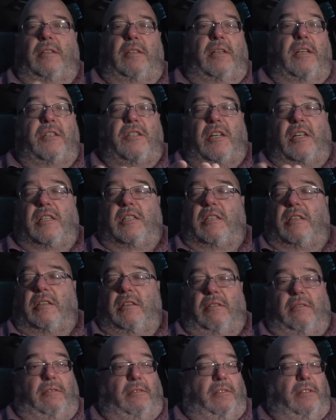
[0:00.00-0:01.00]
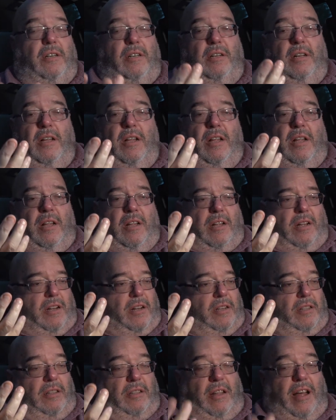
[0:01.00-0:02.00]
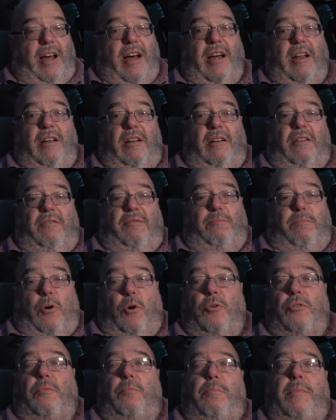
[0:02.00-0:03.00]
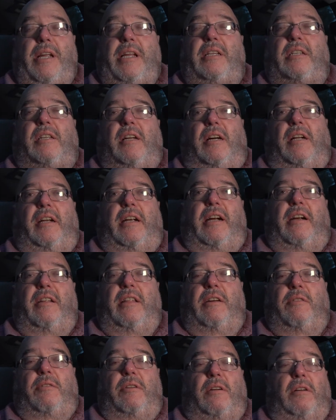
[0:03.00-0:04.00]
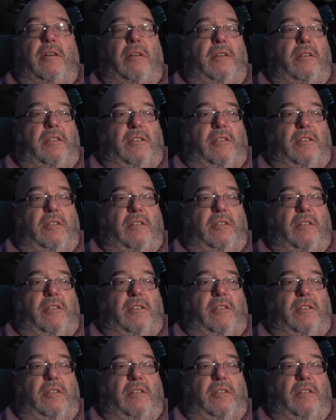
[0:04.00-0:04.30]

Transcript: They're just a lot of both meats on there that were